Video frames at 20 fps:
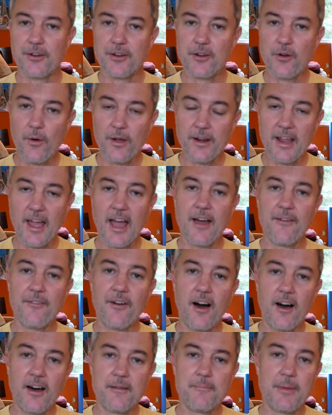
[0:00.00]
going to have
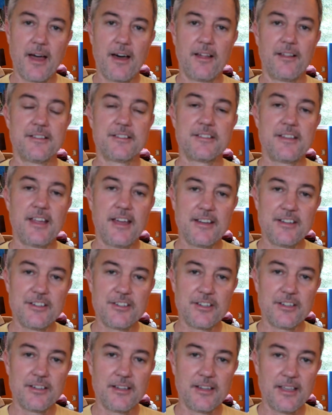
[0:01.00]
unbalanced
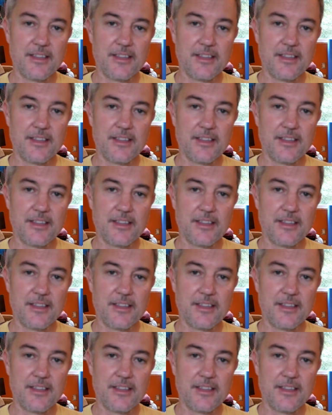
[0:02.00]
tension